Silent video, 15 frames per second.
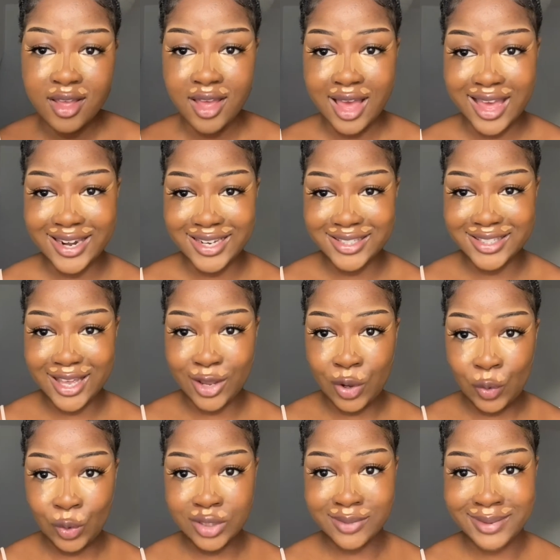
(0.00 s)
and it's like
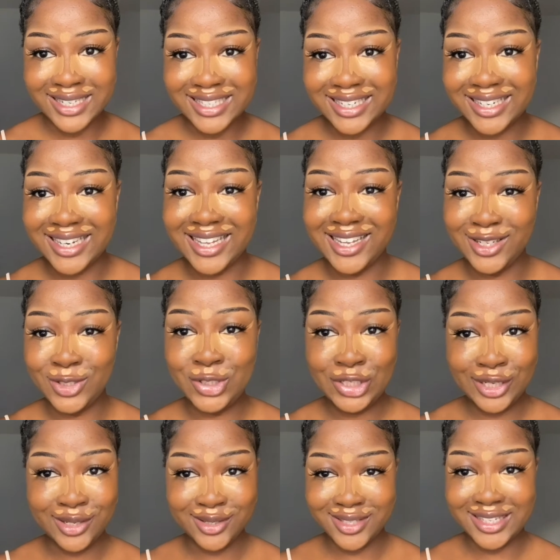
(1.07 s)
automatically, do
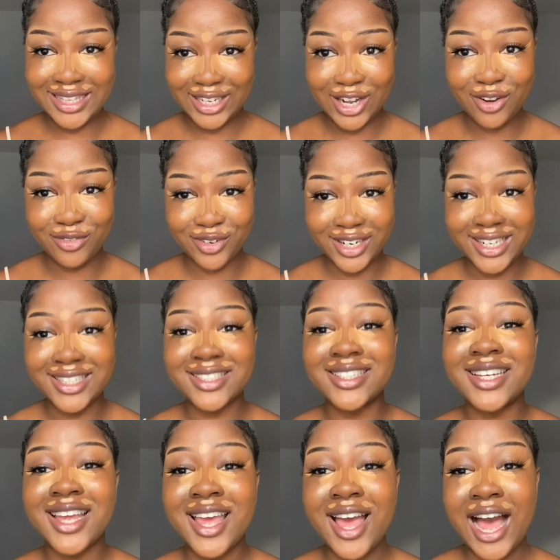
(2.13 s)
you see the coverage?
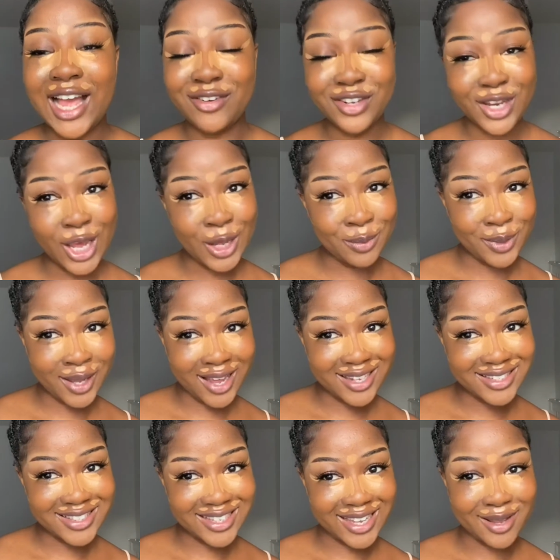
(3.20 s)
I really hope you guys
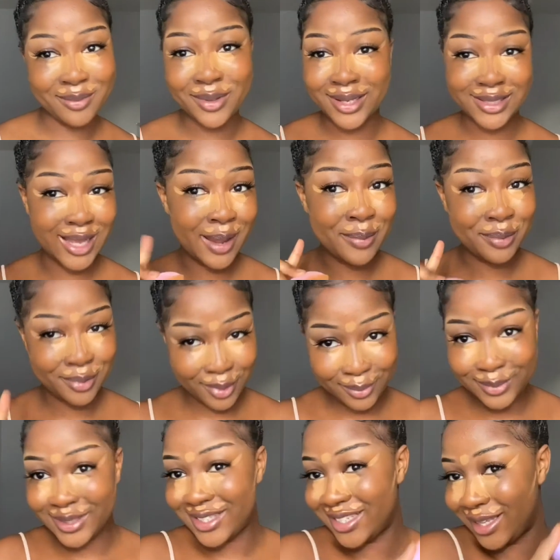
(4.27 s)
see it because I
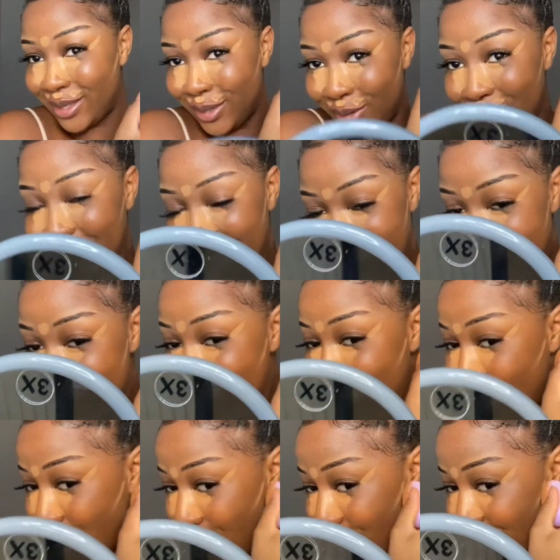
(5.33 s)
promise you the
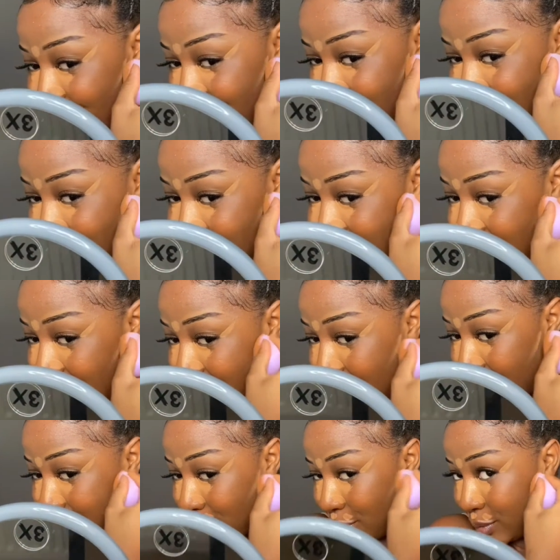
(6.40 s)
coverage is
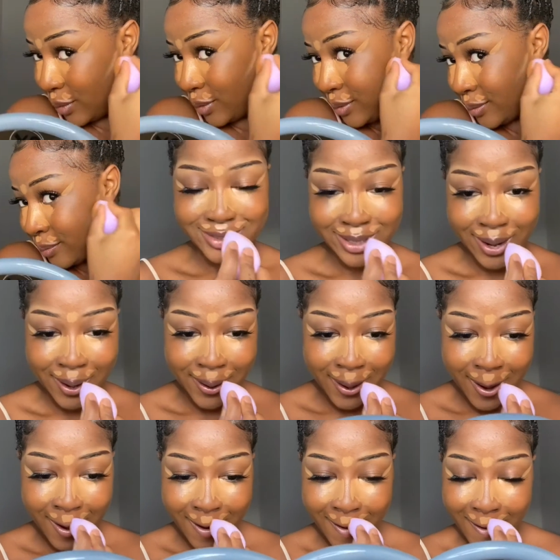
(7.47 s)
incredible. Area.